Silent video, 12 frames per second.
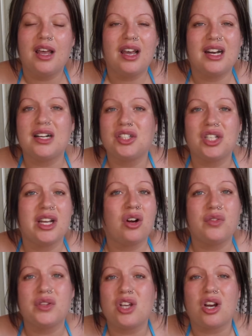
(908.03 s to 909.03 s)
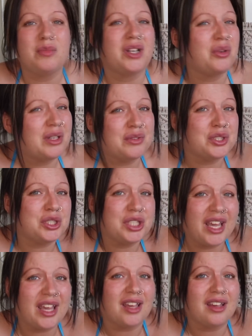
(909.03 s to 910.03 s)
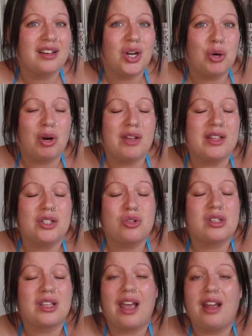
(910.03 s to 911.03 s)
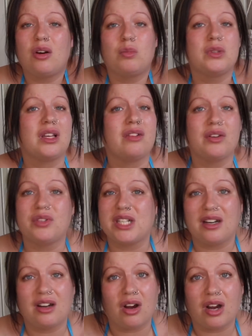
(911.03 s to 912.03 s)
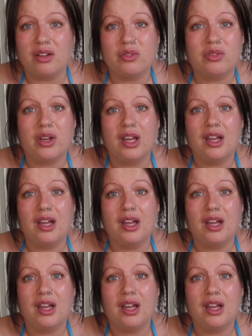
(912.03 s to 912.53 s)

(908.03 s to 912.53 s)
and actually half the time they don't give a shit alright they're just getting on with their everyday life